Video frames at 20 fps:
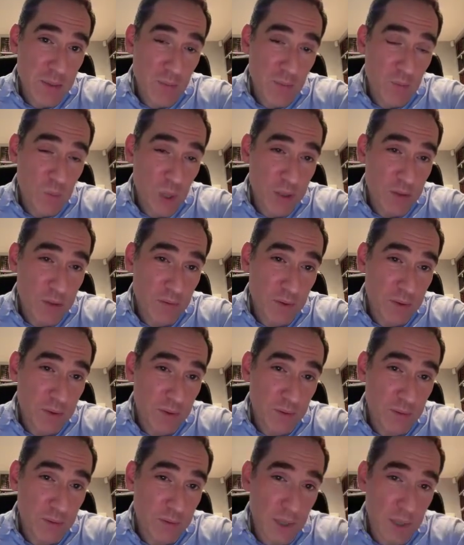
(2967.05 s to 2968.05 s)
Some
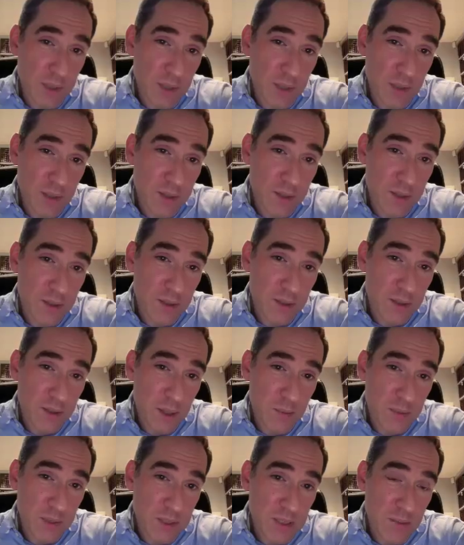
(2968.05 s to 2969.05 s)
wonderful
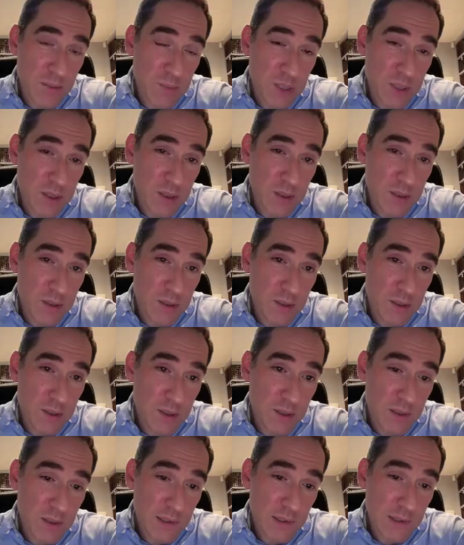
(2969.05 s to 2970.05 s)
talmidim
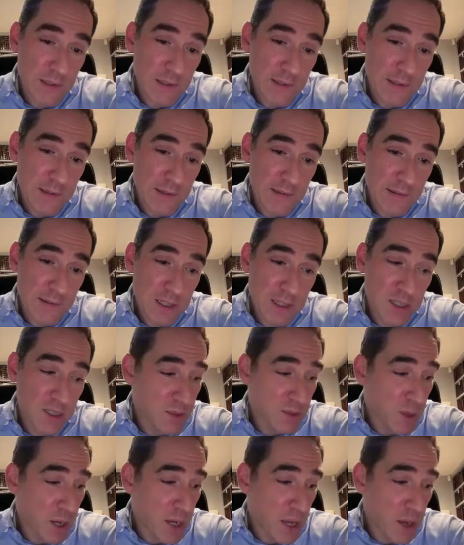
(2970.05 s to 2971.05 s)
I
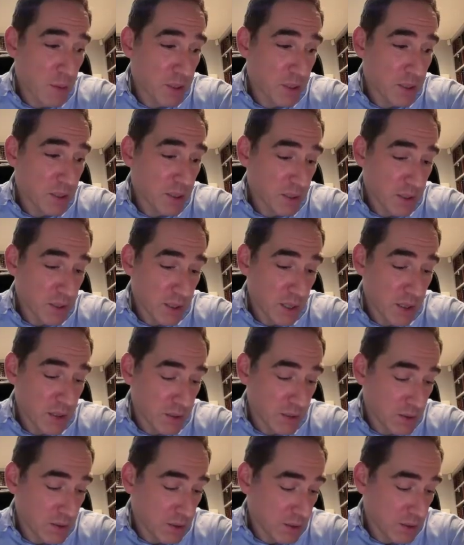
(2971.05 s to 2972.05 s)
think in Miami
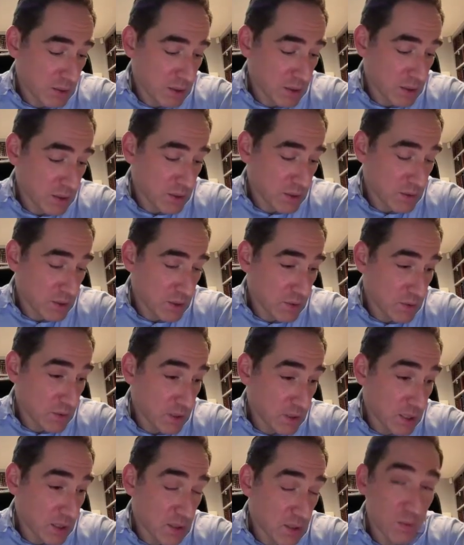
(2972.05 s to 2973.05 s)
that are considering
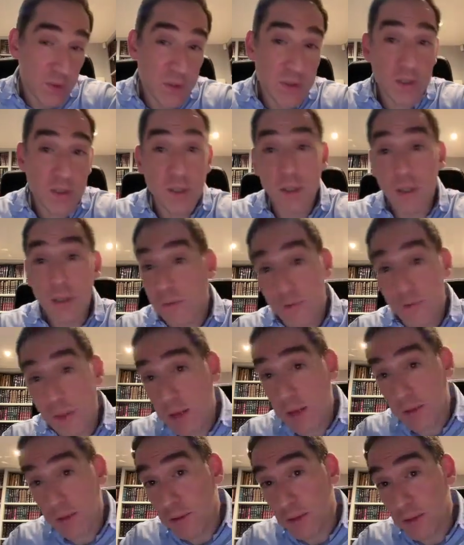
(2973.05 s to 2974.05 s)
doing that. So we'll see if
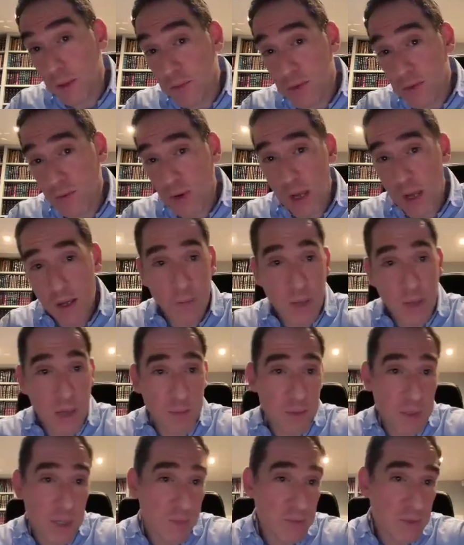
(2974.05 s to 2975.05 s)
that comes
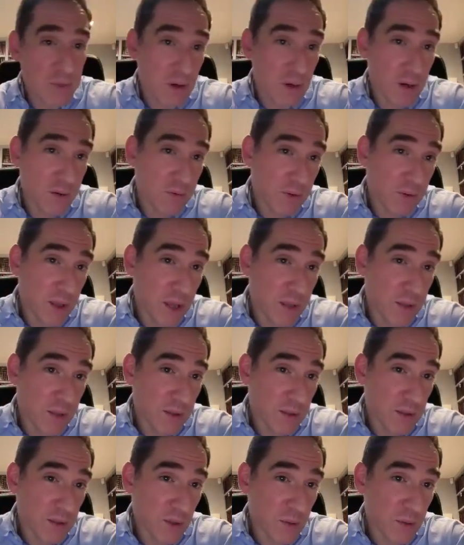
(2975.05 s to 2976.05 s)
about. But I'm sorry for that.
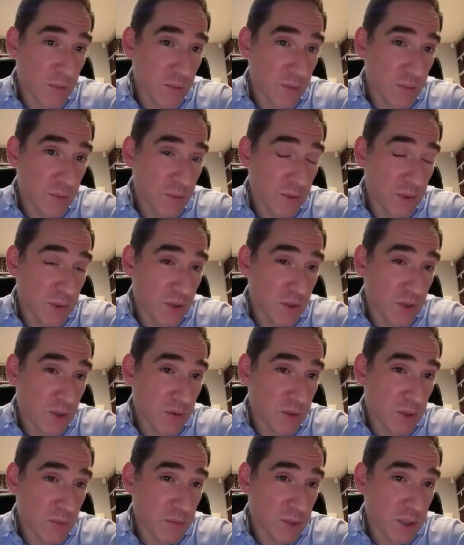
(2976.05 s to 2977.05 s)
The
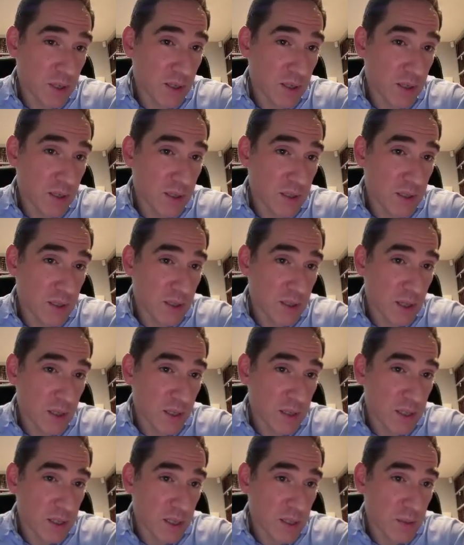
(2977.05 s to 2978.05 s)
shiurim being
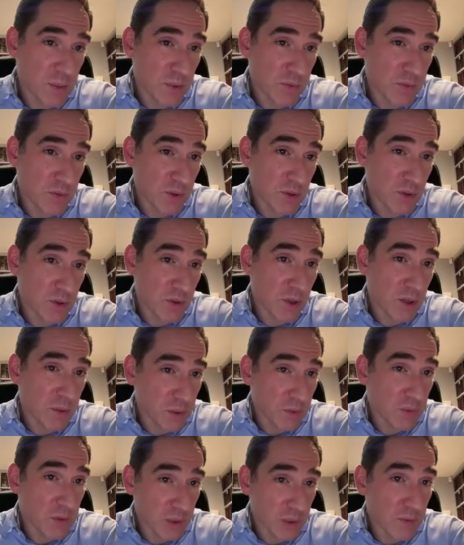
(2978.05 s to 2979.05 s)
non-accessible for so
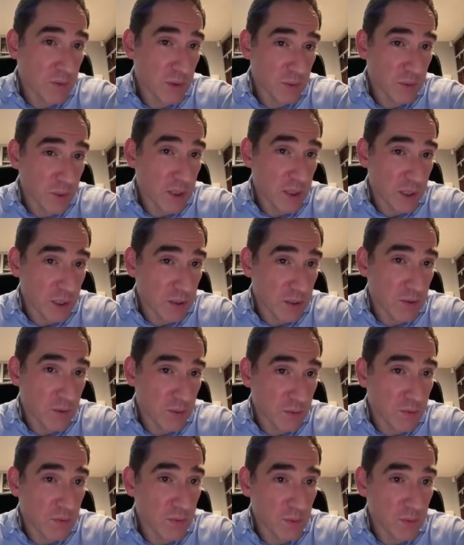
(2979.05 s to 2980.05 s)
long. But we're working
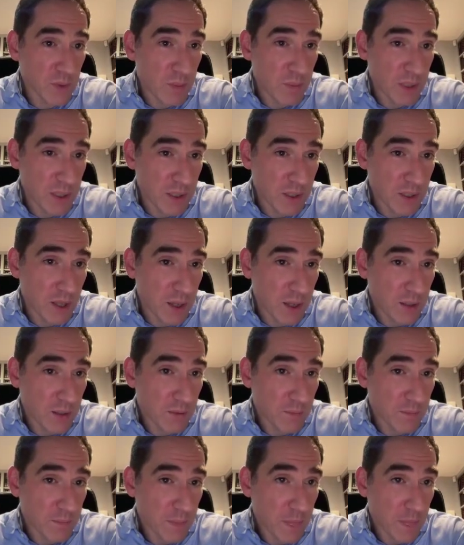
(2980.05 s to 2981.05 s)
to remedy
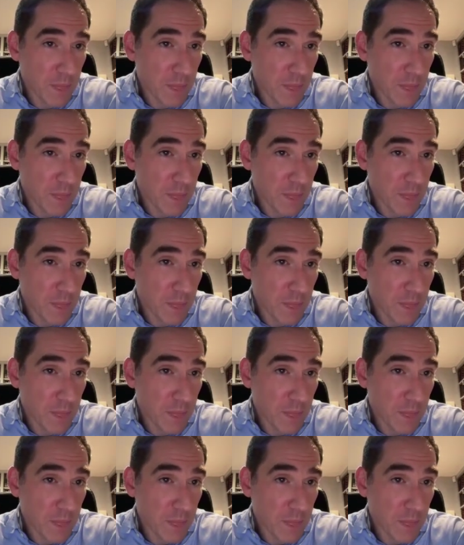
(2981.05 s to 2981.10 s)
that.